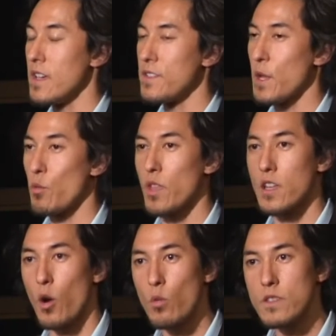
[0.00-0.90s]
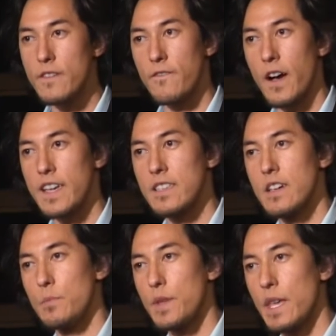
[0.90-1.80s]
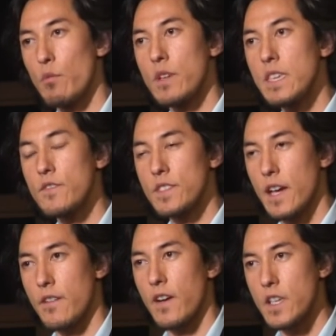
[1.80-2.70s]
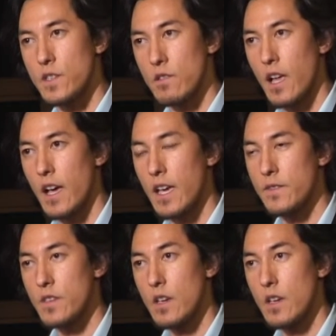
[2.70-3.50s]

they will not only fight, but they will even sacrifice their lives,